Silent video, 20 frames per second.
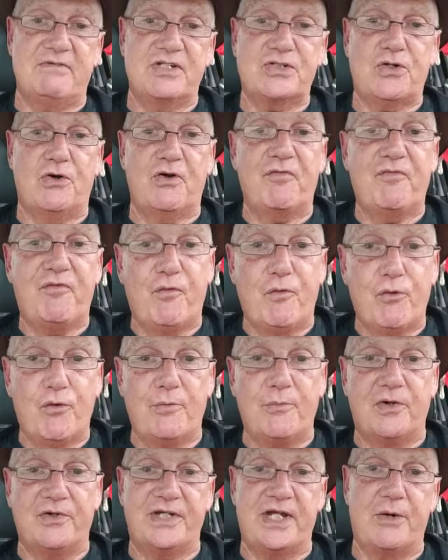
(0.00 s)
It's got a
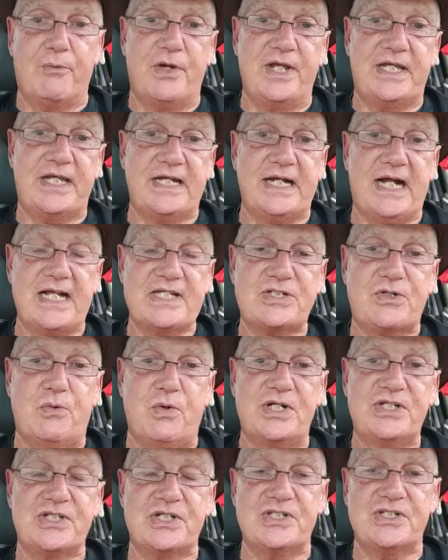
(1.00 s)
forum on there where you can ask
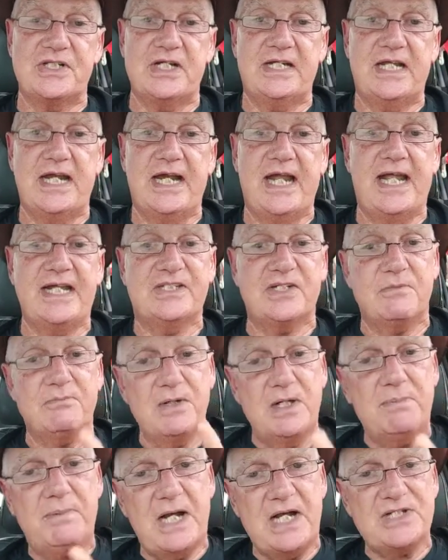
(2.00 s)
questions and get answered.
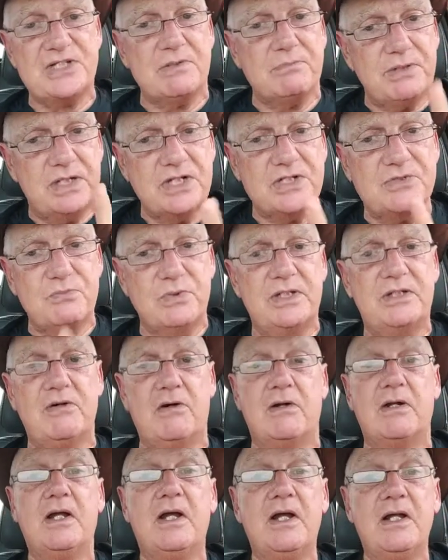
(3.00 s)
Be patient, because we've
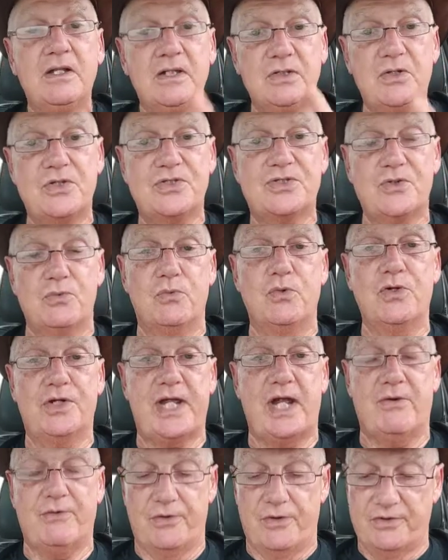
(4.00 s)
got lots of work
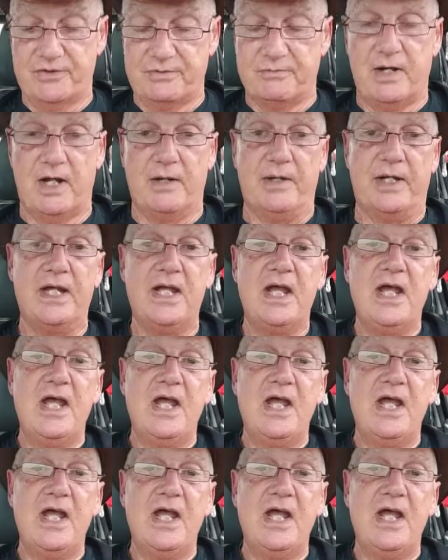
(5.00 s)
going on at the moment.